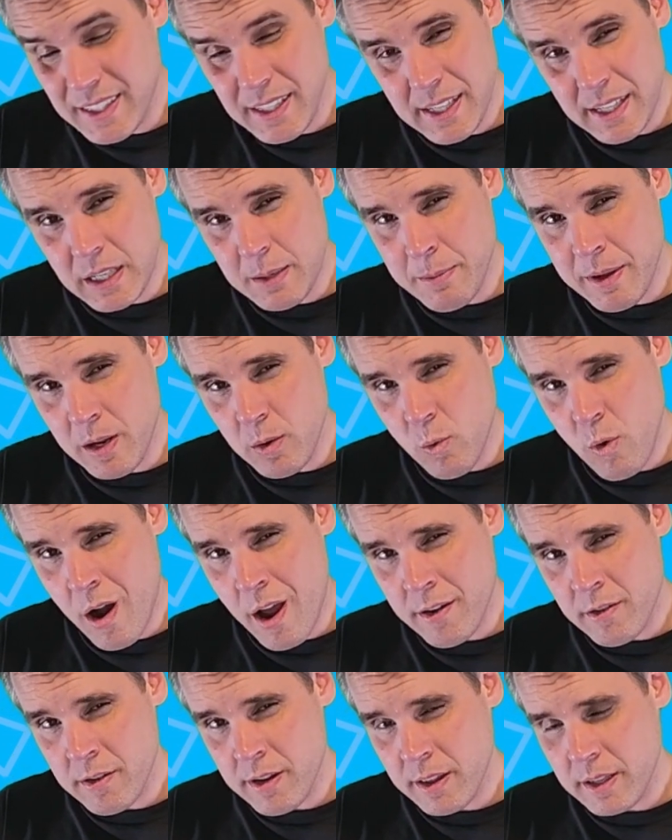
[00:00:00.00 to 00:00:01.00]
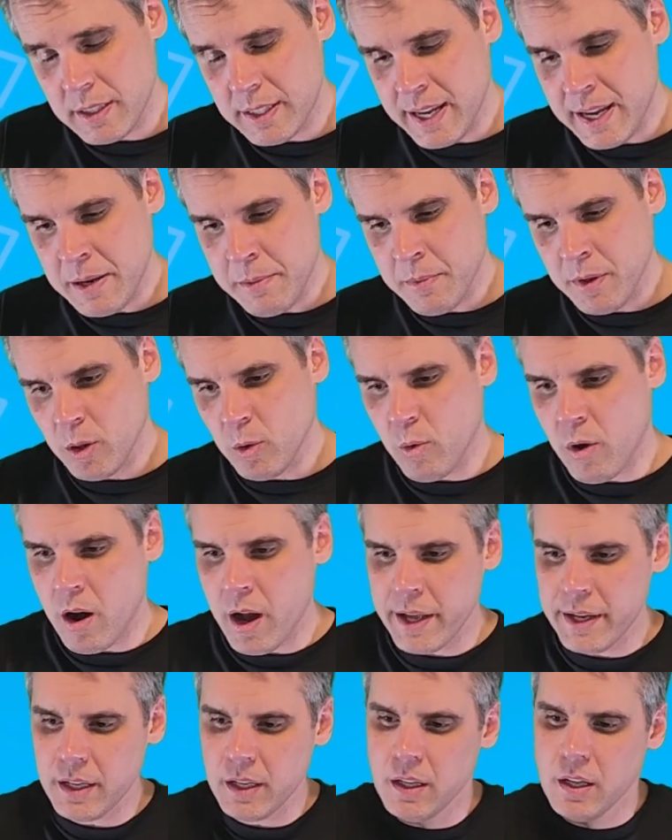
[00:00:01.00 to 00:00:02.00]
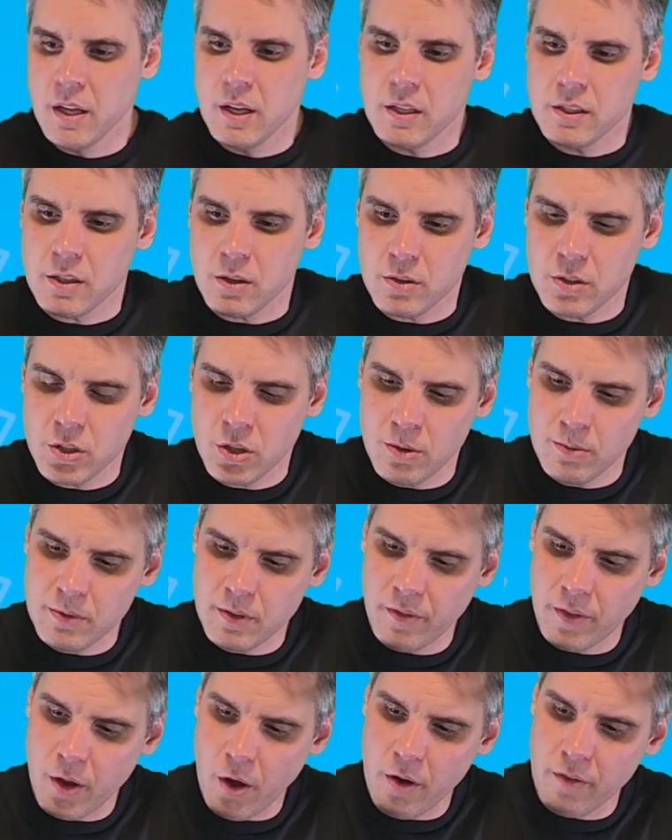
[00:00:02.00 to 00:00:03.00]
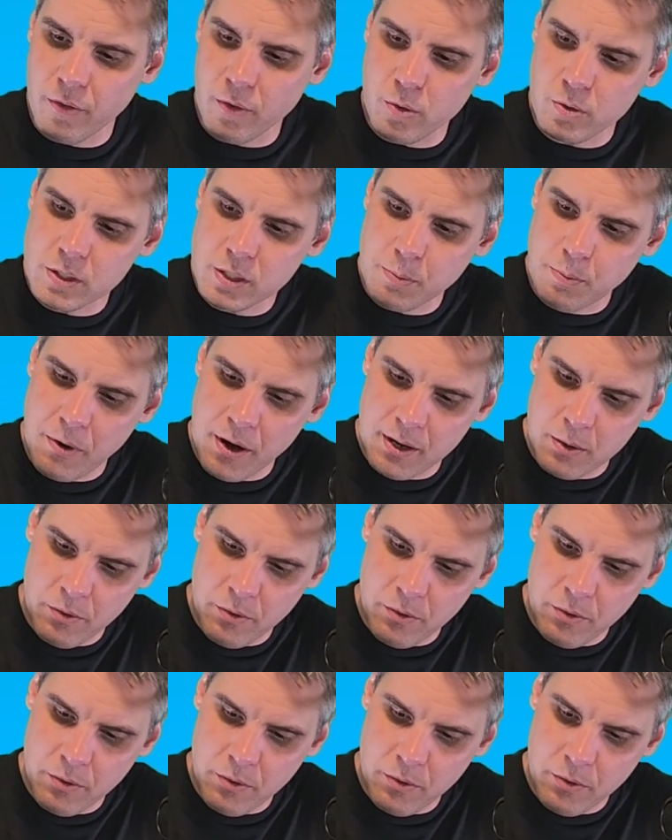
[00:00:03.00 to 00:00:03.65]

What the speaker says: 1 centimeter wider, another 10 mil wider. So in terms of the overall